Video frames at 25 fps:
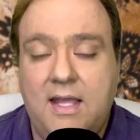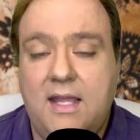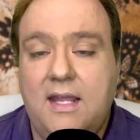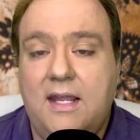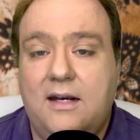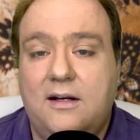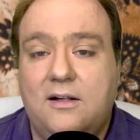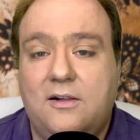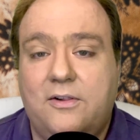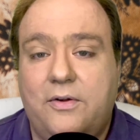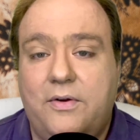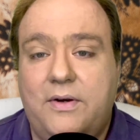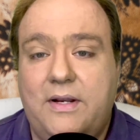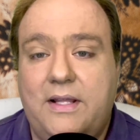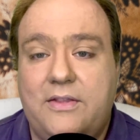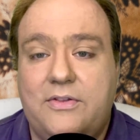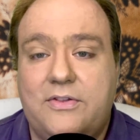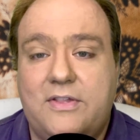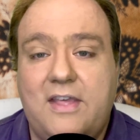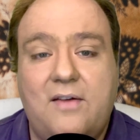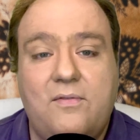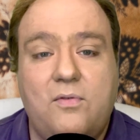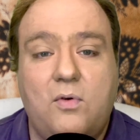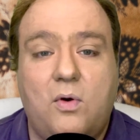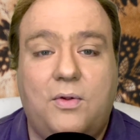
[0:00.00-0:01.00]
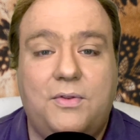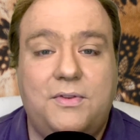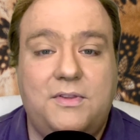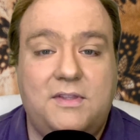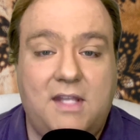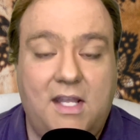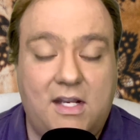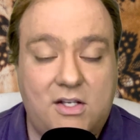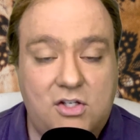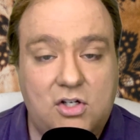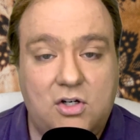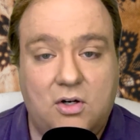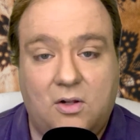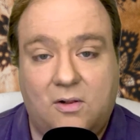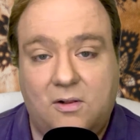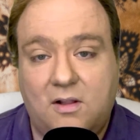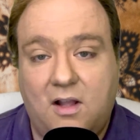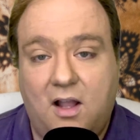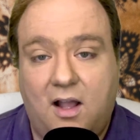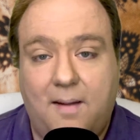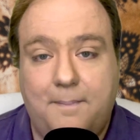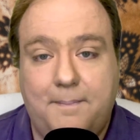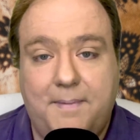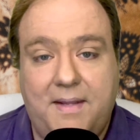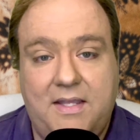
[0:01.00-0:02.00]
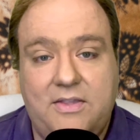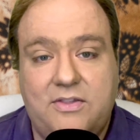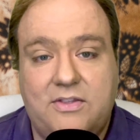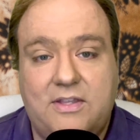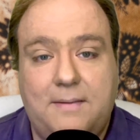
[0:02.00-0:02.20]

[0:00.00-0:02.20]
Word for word: including several digital copies